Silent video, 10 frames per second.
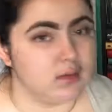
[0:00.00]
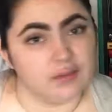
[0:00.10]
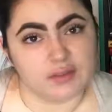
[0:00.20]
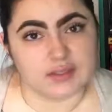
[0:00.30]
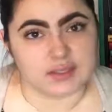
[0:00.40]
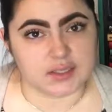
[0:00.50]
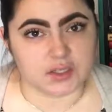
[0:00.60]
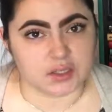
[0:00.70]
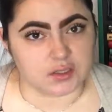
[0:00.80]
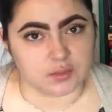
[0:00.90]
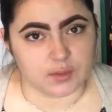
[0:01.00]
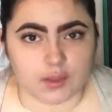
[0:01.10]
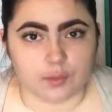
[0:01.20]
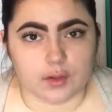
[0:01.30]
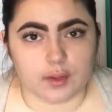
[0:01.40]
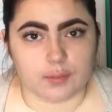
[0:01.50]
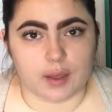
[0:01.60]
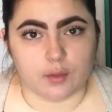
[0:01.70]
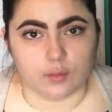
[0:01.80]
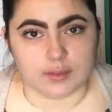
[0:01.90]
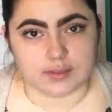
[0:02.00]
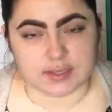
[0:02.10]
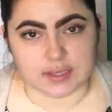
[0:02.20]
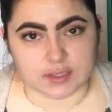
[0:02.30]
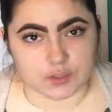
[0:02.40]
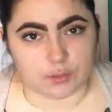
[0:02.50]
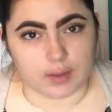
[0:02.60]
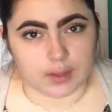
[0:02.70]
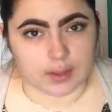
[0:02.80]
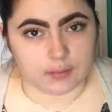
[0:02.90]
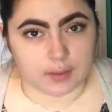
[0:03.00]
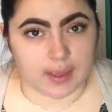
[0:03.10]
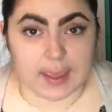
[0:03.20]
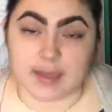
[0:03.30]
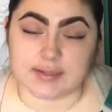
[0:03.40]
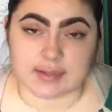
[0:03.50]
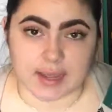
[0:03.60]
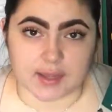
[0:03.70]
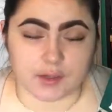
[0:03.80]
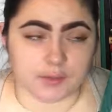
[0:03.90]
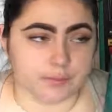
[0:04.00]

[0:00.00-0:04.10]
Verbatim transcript: I love these editions. The other one I bought was Digging to America by Anne Tyler.